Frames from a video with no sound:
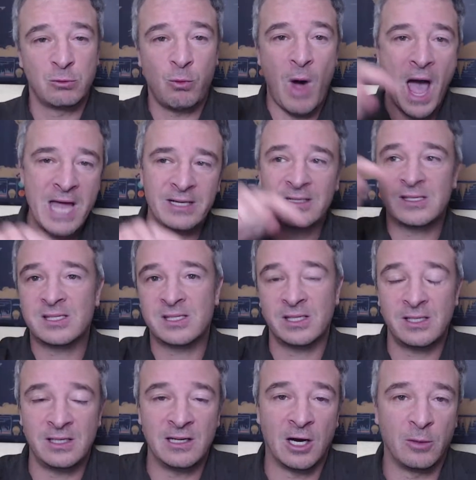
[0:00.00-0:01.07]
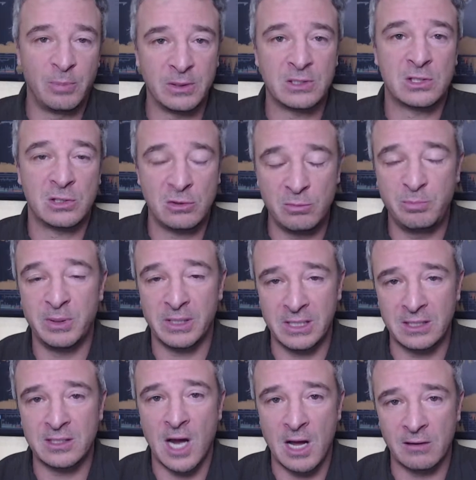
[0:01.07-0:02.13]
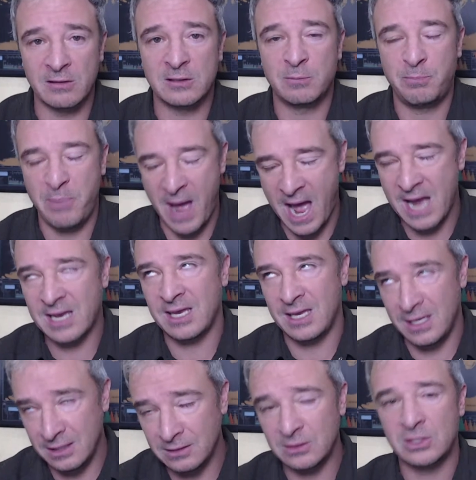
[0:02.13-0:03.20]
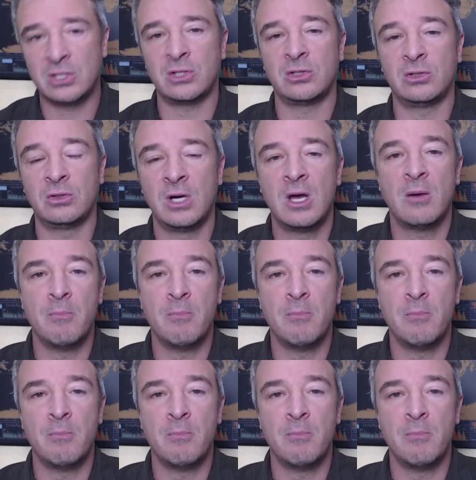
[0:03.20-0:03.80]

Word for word: why did Citadel put two billion dollars back into